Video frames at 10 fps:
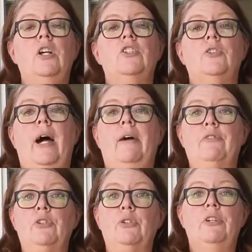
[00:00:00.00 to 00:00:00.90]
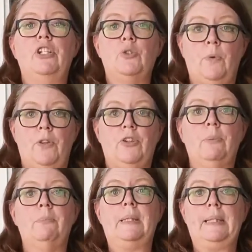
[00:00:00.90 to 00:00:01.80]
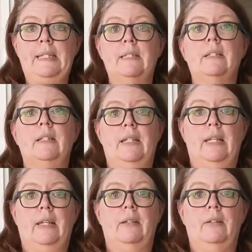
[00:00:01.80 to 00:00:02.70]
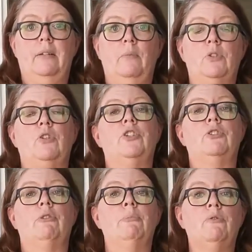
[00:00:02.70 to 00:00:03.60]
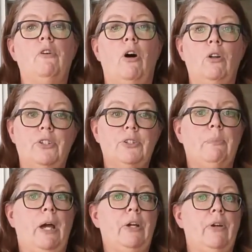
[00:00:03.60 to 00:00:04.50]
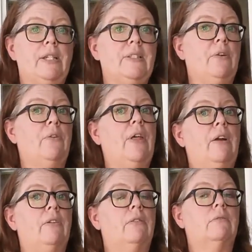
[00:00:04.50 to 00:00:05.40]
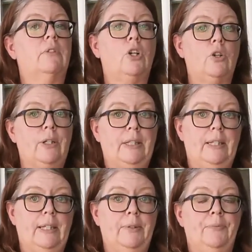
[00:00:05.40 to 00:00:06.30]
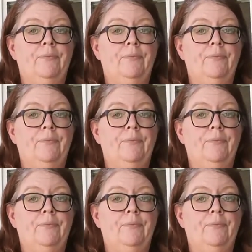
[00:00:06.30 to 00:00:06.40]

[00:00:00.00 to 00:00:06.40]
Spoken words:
So after you finish with your complete cleaning, which will also remove all of the spider eggs that are there currently,